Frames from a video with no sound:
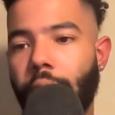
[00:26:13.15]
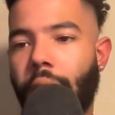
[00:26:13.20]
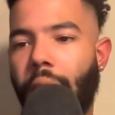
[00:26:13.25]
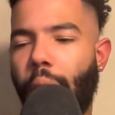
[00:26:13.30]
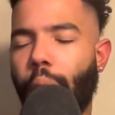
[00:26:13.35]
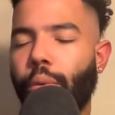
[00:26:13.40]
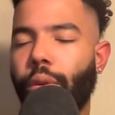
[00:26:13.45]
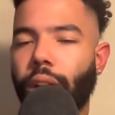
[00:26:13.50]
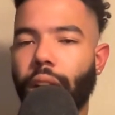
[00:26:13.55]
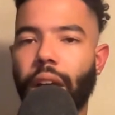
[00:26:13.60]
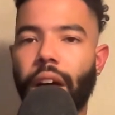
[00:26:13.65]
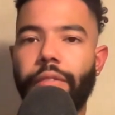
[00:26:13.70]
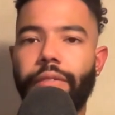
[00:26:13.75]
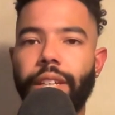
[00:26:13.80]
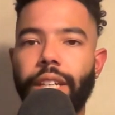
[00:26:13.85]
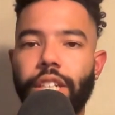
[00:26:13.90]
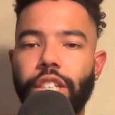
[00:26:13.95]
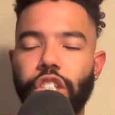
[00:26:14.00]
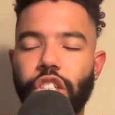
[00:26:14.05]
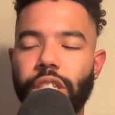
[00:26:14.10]
I would love
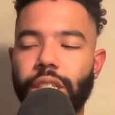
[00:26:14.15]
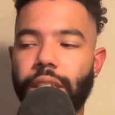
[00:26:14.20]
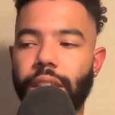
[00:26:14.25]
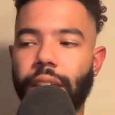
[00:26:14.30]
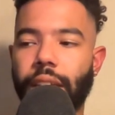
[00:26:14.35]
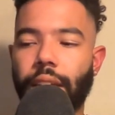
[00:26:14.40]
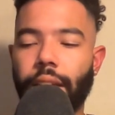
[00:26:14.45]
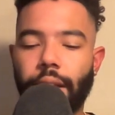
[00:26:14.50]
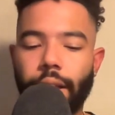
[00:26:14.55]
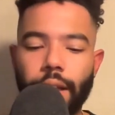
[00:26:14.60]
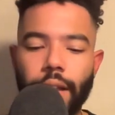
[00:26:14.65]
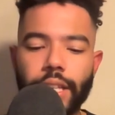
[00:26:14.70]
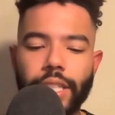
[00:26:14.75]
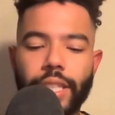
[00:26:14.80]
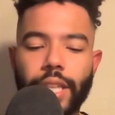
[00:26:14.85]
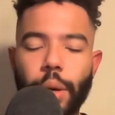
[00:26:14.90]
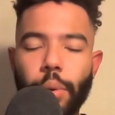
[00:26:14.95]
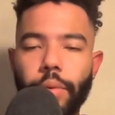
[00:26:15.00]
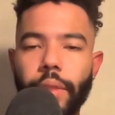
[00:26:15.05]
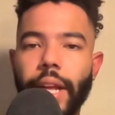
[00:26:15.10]
to just get
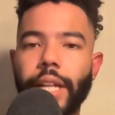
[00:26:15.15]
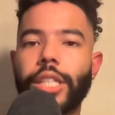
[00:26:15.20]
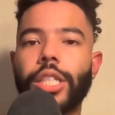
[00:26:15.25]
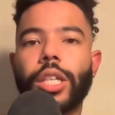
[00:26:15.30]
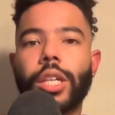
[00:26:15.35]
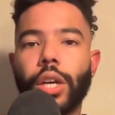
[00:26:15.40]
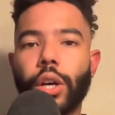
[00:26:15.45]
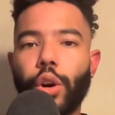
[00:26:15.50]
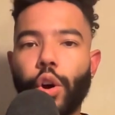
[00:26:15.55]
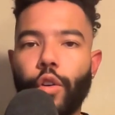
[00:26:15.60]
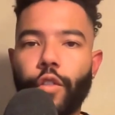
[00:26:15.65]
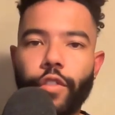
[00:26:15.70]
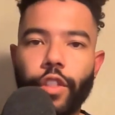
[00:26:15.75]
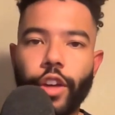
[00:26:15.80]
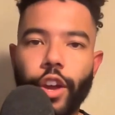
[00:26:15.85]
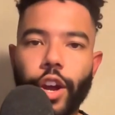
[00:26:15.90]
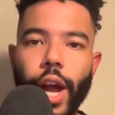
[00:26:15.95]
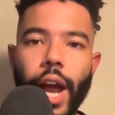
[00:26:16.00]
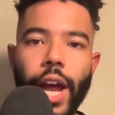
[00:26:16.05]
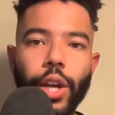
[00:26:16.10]
someone that's good over
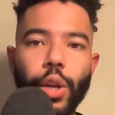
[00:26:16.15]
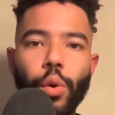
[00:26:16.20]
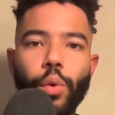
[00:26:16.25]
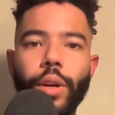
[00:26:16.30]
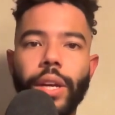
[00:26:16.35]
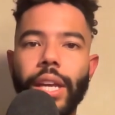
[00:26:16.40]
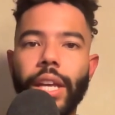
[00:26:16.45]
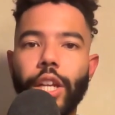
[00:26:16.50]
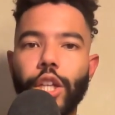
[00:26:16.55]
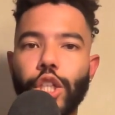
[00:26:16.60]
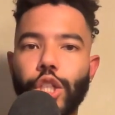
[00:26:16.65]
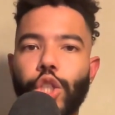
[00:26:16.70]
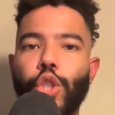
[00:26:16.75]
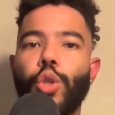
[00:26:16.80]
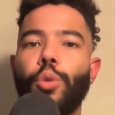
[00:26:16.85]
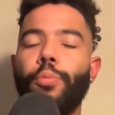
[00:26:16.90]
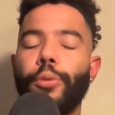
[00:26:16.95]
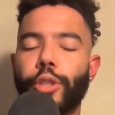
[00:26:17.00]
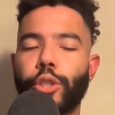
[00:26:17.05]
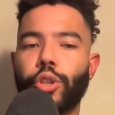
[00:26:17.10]
there. I don't need a
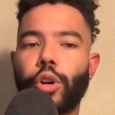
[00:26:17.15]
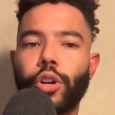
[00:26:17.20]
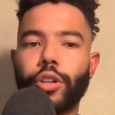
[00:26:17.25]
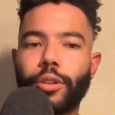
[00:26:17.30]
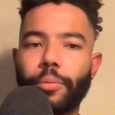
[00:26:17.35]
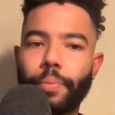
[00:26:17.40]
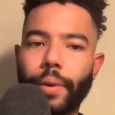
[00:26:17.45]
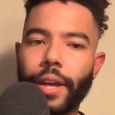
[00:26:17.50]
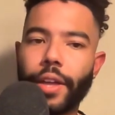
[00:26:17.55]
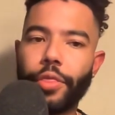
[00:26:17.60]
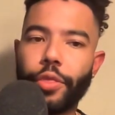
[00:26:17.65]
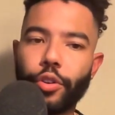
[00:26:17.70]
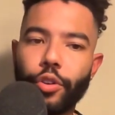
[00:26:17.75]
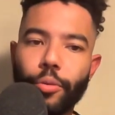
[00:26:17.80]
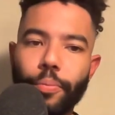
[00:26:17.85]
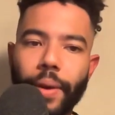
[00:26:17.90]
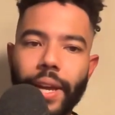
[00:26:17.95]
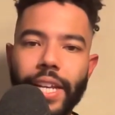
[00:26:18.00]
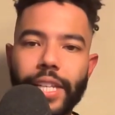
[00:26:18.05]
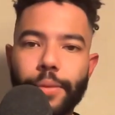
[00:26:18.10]
superstar to play
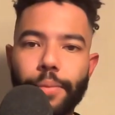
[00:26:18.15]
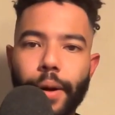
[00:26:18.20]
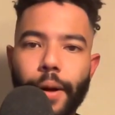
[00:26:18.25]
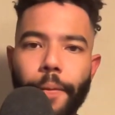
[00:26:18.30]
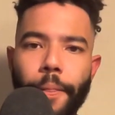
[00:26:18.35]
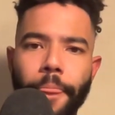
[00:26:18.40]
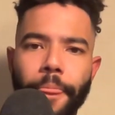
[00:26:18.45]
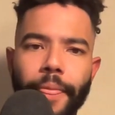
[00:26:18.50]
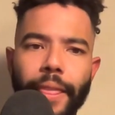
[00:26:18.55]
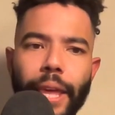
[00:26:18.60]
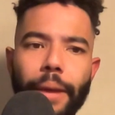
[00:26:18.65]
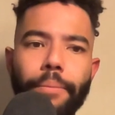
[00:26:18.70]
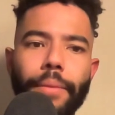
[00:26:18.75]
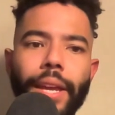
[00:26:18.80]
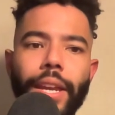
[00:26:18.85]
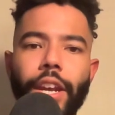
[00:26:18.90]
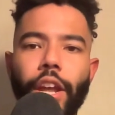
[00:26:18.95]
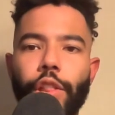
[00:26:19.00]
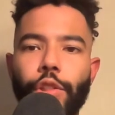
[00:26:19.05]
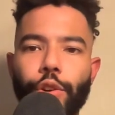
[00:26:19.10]
third base, but give me
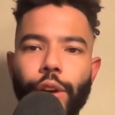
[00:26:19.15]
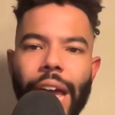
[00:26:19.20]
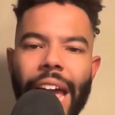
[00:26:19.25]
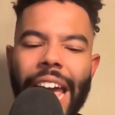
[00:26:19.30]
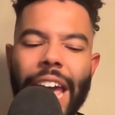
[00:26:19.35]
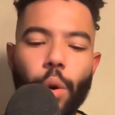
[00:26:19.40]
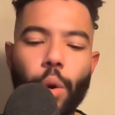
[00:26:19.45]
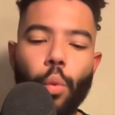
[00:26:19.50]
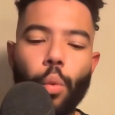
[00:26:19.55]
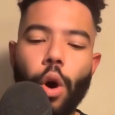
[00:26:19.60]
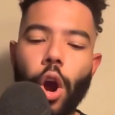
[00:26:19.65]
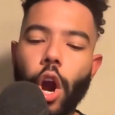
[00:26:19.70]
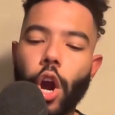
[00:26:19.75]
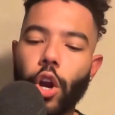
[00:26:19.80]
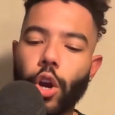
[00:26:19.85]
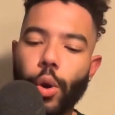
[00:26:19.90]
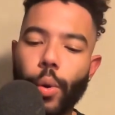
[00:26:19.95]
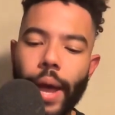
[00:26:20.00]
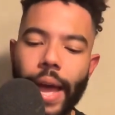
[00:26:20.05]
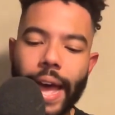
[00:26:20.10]
another
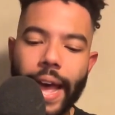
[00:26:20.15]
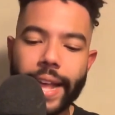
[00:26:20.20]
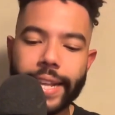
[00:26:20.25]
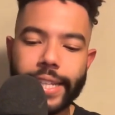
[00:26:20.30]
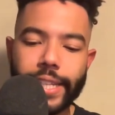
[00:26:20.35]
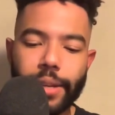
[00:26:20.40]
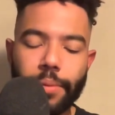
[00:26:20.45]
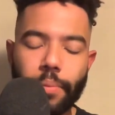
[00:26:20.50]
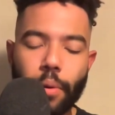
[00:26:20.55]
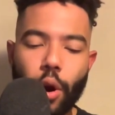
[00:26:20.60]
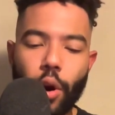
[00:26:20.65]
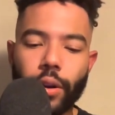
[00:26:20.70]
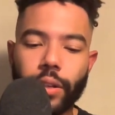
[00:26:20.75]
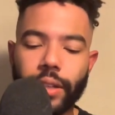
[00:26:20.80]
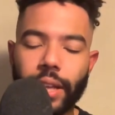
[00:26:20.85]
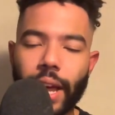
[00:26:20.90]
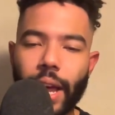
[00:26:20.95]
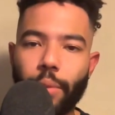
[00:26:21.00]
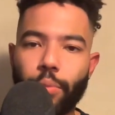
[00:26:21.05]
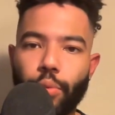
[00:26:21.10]
Eduardo Escobar
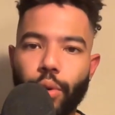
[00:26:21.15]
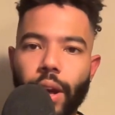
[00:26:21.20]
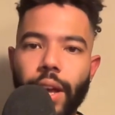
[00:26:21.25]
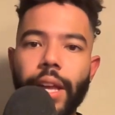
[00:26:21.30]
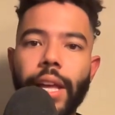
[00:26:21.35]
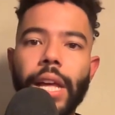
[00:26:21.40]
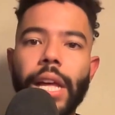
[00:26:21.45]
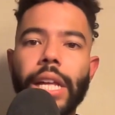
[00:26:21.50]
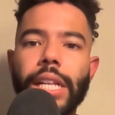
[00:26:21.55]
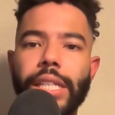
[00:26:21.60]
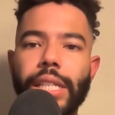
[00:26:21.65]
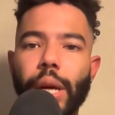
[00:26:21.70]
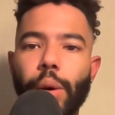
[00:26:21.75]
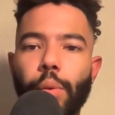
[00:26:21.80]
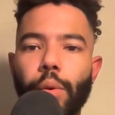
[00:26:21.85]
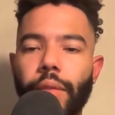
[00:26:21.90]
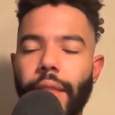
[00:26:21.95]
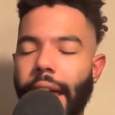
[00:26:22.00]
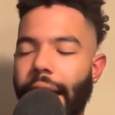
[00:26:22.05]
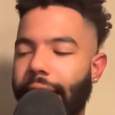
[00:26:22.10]
type, right?
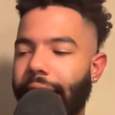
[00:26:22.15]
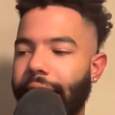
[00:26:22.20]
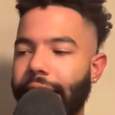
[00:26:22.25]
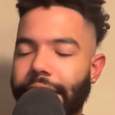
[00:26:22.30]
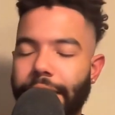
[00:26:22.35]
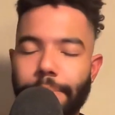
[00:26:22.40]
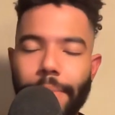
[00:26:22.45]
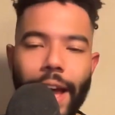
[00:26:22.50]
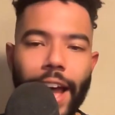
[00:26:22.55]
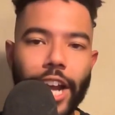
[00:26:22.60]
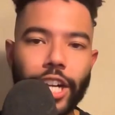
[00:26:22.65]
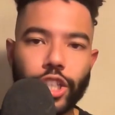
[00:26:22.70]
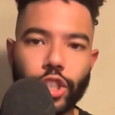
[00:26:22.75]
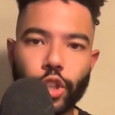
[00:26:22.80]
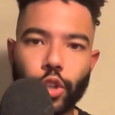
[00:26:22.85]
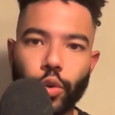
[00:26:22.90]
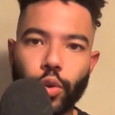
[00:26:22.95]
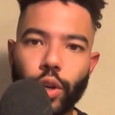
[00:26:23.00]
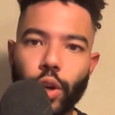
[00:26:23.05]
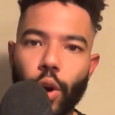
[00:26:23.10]
Someone that can smash
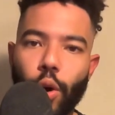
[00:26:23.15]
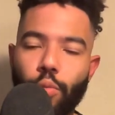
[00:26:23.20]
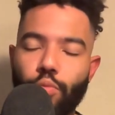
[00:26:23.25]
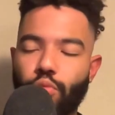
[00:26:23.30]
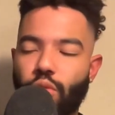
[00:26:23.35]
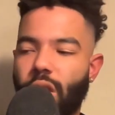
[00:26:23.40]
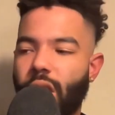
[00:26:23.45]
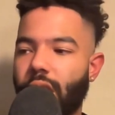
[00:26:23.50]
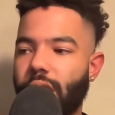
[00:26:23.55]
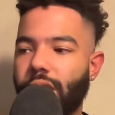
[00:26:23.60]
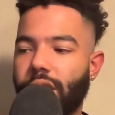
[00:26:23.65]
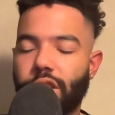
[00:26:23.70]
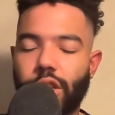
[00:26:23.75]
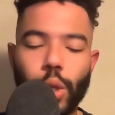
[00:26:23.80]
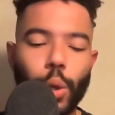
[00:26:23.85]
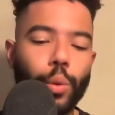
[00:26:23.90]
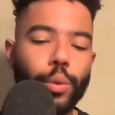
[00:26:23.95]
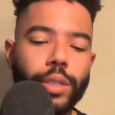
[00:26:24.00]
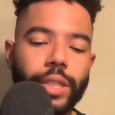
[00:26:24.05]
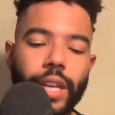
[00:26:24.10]
30 home runs,
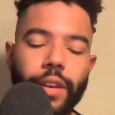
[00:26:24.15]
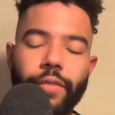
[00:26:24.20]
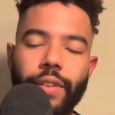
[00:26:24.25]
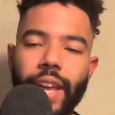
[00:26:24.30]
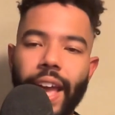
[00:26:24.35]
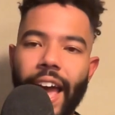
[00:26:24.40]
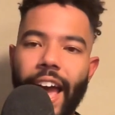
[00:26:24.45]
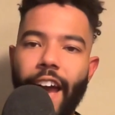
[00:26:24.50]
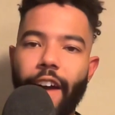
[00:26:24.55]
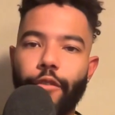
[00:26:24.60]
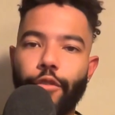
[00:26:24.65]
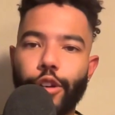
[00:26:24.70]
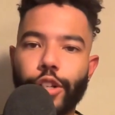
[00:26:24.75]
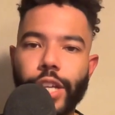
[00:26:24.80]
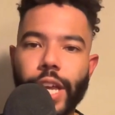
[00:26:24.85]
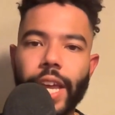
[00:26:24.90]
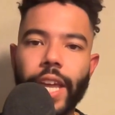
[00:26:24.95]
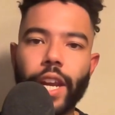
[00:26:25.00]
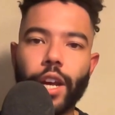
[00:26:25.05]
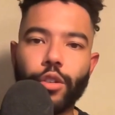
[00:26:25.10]
270 average,
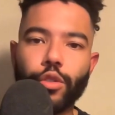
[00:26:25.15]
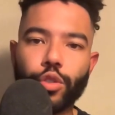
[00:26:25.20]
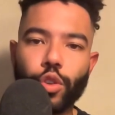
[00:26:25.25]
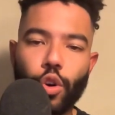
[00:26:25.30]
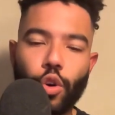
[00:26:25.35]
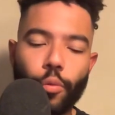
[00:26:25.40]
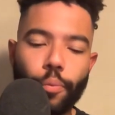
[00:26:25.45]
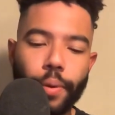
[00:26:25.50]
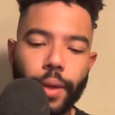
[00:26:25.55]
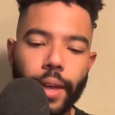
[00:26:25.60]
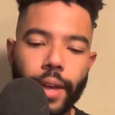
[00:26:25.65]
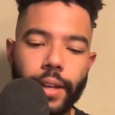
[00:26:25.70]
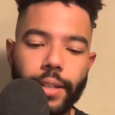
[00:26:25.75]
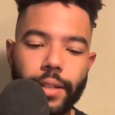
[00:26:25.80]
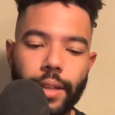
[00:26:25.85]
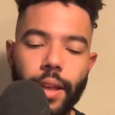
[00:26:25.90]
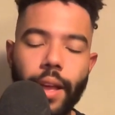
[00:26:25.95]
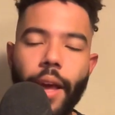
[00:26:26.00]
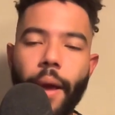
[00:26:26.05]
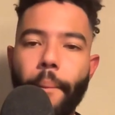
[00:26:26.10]
800
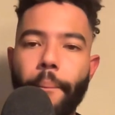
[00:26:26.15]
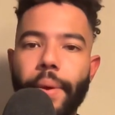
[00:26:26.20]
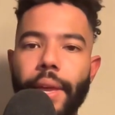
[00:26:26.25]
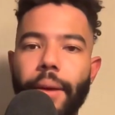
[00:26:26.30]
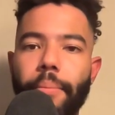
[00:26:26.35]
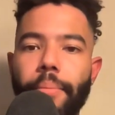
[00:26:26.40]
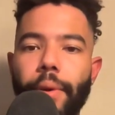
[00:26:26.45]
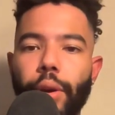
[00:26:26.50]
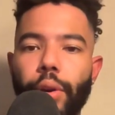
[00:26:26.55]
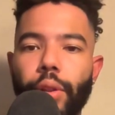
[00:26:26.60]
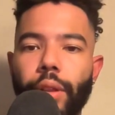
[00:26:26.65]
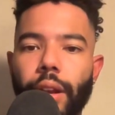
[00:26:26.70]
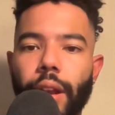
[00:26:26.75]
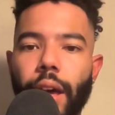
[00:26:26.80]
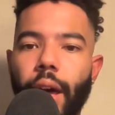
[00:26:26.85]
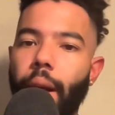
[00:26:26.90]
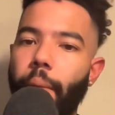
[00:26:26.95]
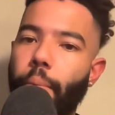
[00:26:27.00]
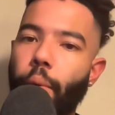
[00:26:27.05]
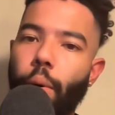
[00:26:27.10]
OPS, be a middle of the
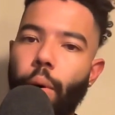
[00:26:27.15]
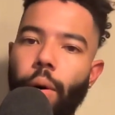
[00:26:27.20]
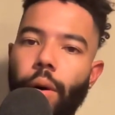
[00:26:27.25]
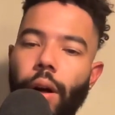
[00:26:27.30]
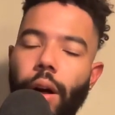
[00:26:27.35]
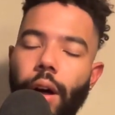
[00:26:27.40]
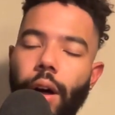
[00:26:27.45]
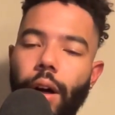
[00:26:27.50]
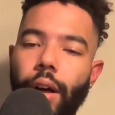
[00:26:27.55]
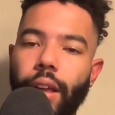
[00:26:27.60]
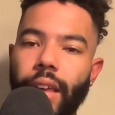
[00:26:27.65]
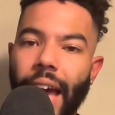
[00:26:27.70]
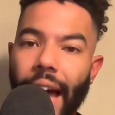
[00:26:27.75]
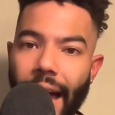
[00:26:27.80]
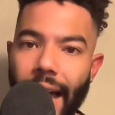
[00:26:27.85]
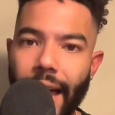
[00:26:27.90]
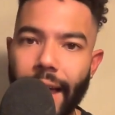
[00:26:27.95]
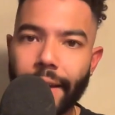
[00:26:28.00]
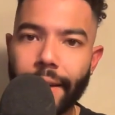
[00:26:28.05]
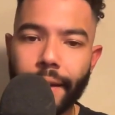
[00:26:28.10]
lineup
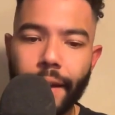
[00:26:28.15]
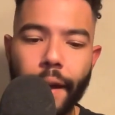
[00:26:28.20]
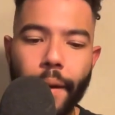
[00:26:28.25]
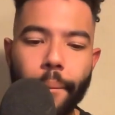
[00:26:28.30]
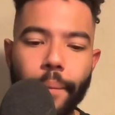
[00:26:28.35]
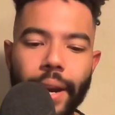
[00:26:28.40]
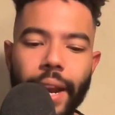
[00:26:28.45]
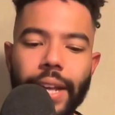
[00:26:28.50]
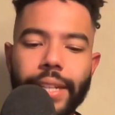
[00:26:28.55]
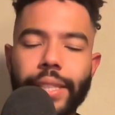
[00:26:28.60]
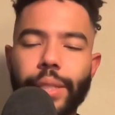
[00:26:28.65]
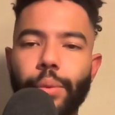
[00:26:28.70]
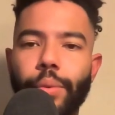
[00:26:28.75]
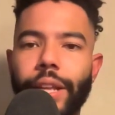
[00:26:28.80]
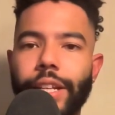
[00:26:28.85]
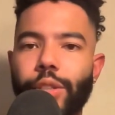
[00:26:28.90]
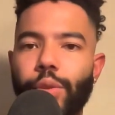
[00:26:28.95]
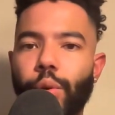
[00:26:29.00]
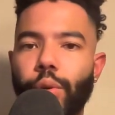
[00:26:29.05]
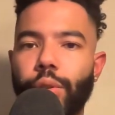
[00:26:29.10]
guy, but not someone
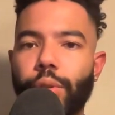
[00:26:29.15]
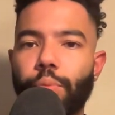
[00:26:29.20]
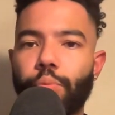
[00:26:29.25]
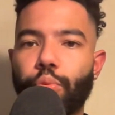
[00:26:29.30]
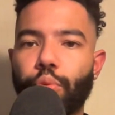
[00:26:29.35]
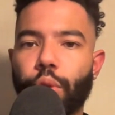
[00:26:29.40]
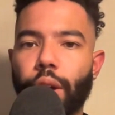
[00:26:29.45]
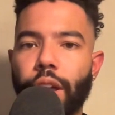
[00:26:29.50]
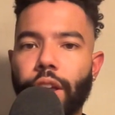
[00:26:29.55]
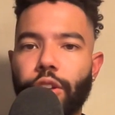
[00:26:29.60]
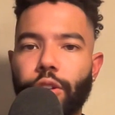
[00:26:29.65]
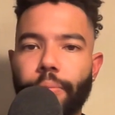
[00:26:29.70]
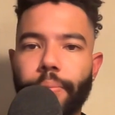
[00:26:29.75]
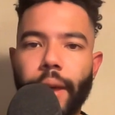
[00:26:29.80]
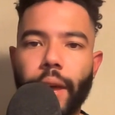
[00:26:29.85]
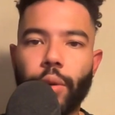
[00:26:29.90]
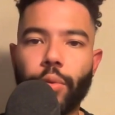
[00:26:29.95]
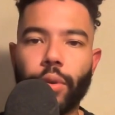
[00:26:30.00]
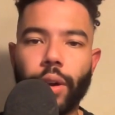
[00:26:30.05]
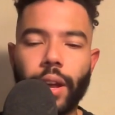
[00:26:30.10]
that's going to break your
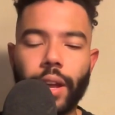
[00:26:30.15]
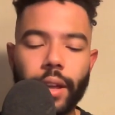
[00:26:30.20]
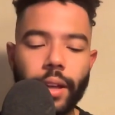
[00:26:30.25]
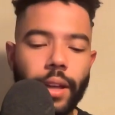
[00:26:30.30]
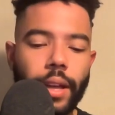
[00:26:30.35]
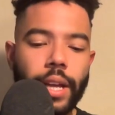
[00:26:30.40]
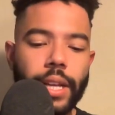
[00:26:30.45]
big, right?